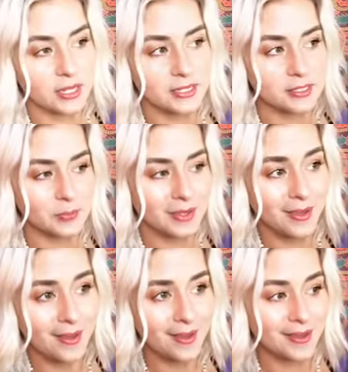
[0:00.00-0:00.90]
seconds
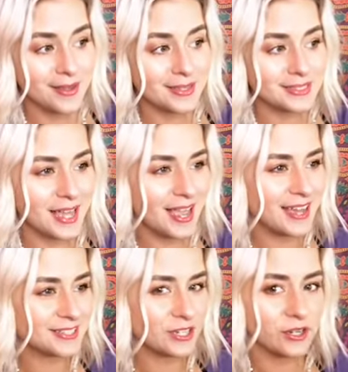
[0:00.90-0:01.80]
because, hi
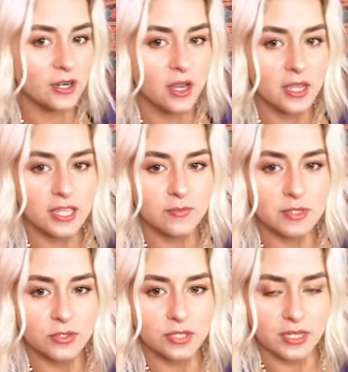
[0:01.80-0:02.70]
Oscar. Give
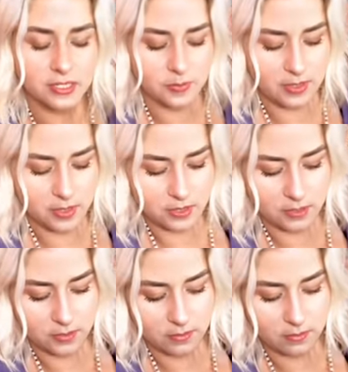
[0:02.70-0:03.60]
me two seconds
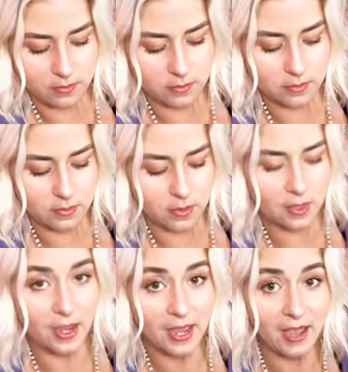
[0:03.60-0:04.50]
because
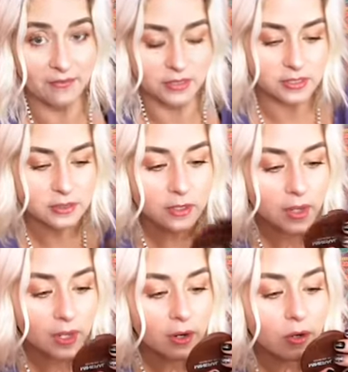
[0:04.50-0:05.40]
I have this
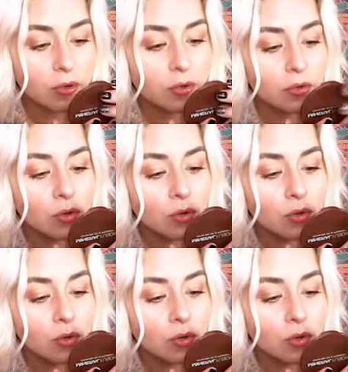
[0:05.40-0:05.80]
hair